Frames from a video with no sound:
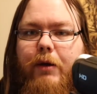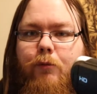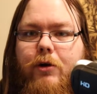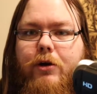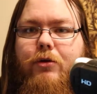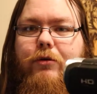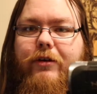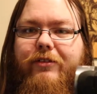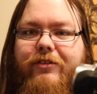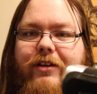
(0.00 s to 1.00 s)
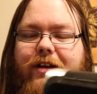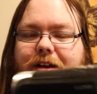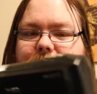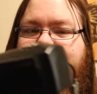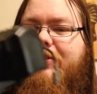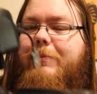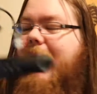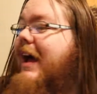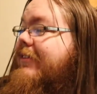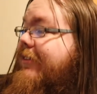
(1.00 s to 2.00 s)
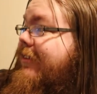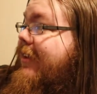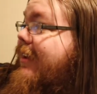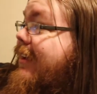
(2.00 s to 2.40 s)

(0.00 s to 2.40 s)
workhorse for the past